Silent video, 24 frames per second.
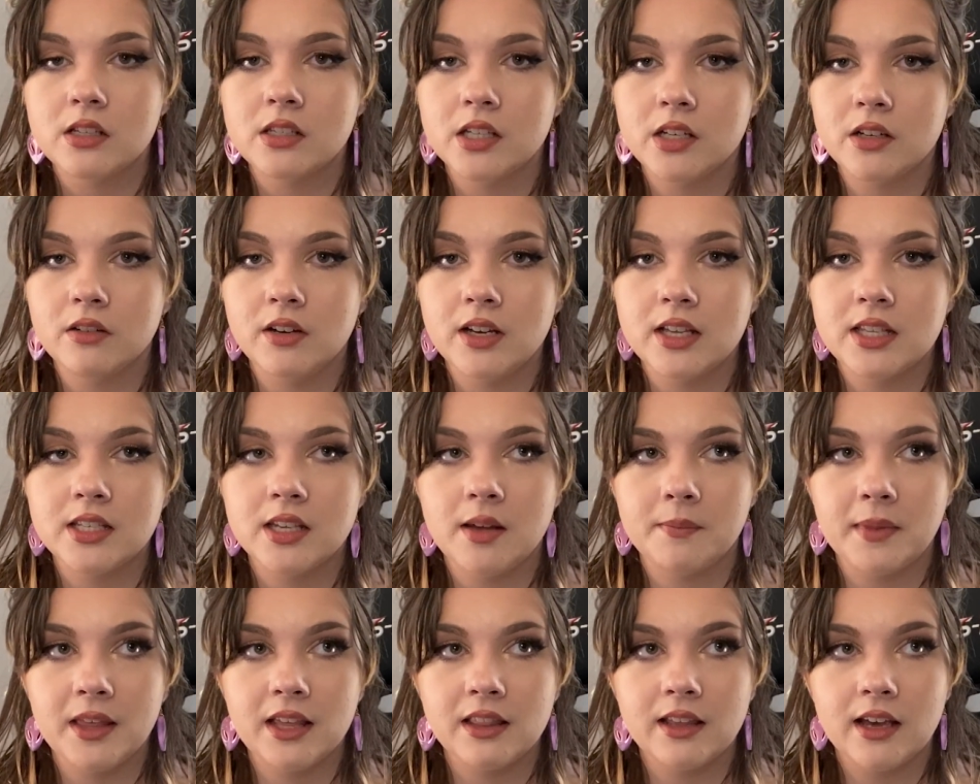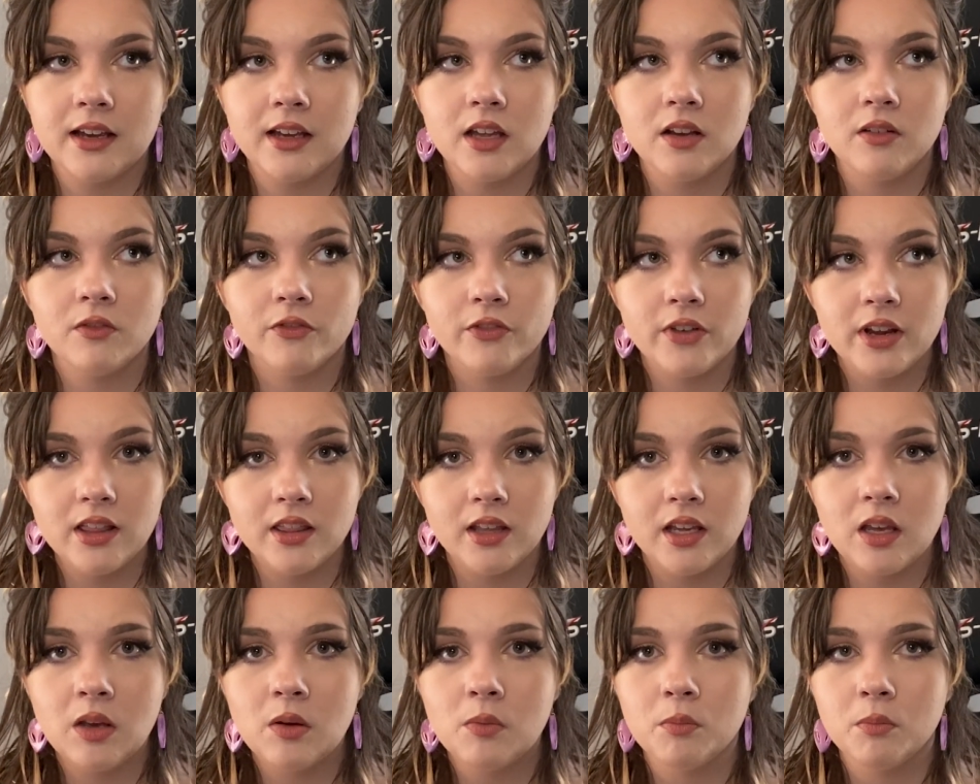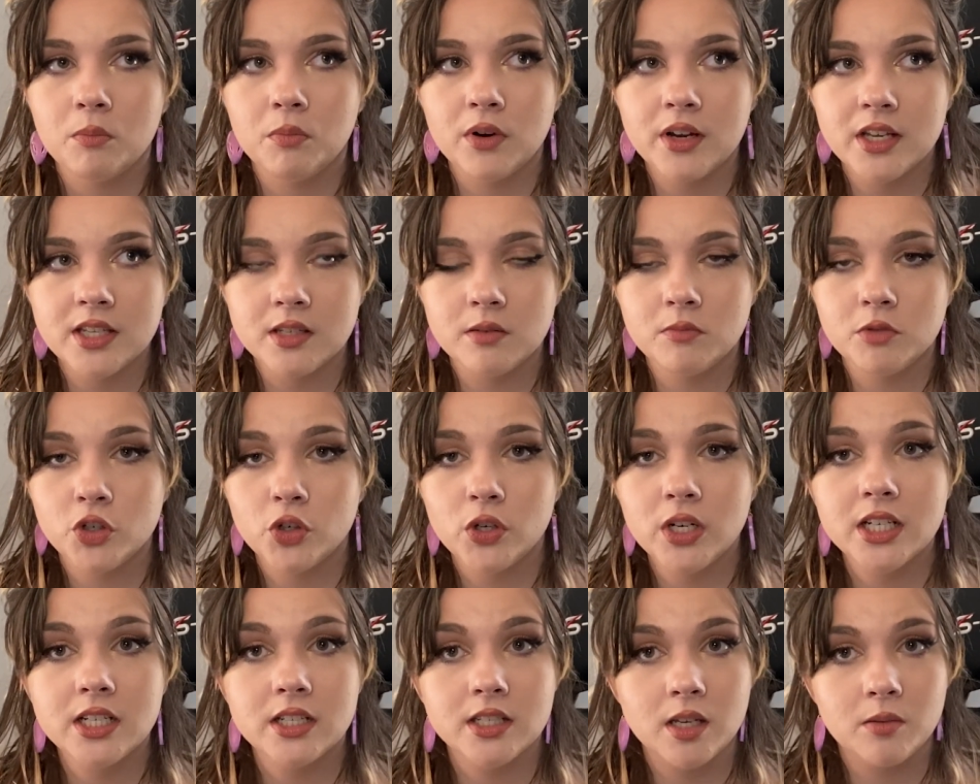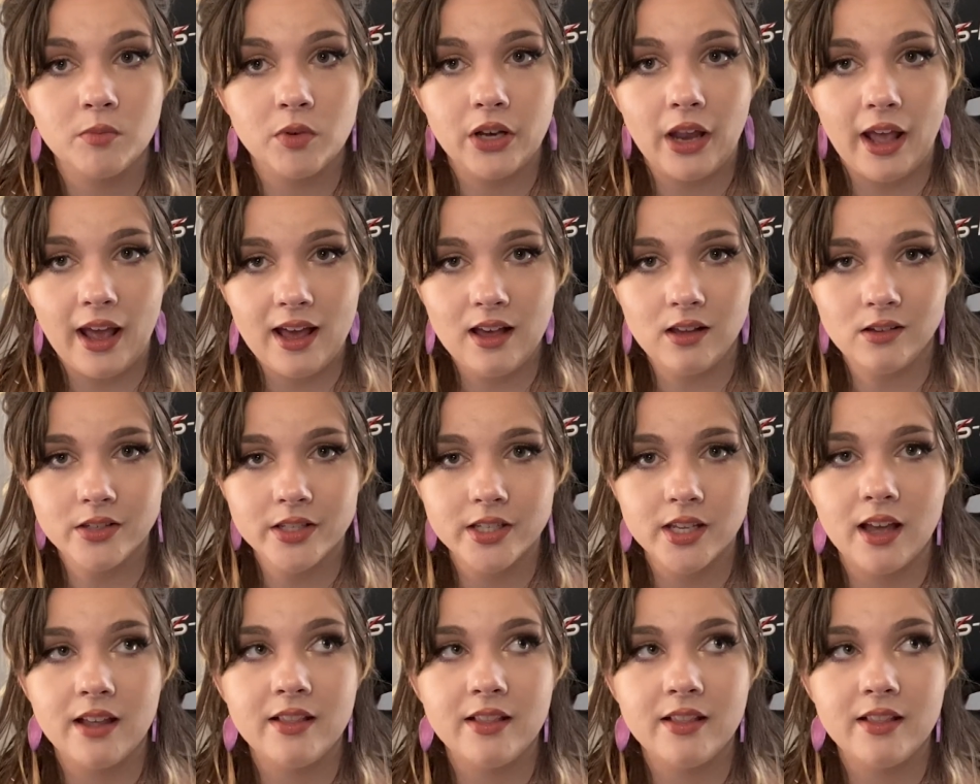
So it's something that can really bring some joy to someone else,